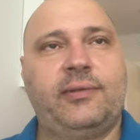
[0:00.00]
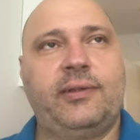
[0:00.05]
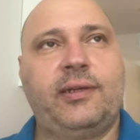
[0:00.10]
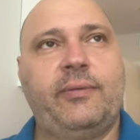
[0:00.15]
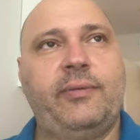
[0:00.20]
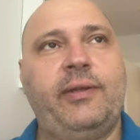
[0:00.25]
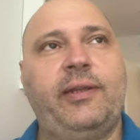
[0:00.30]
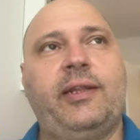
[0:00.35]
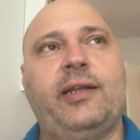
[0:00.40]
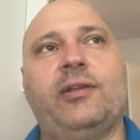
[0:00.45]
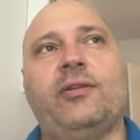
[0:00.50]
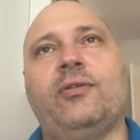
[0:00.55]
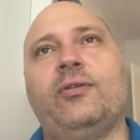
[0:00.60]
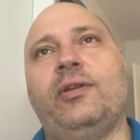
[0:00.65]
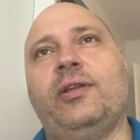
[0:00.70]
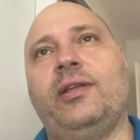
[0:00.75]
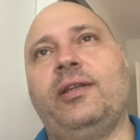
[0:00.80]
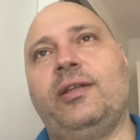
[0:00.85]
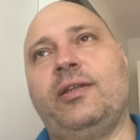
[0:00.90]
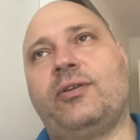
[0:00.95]
I mean, not
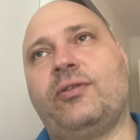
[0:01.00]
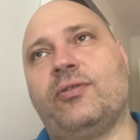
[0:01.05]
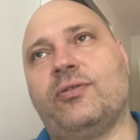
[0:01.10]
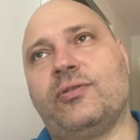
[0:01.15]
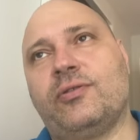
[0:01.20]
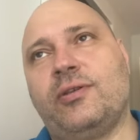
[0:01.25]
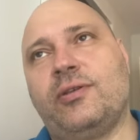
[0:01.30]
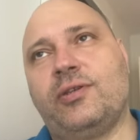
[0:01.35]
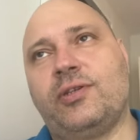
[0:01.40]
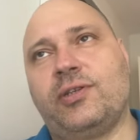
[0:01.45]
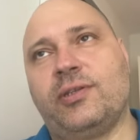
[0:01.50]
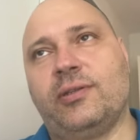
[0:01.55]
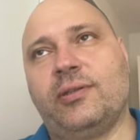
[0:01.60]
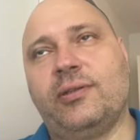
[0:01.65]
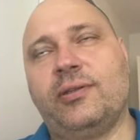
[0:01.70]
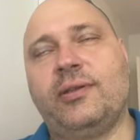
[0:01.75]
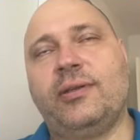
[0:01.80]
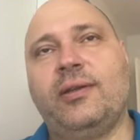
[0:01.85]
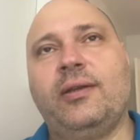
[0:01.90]
only in the constitution,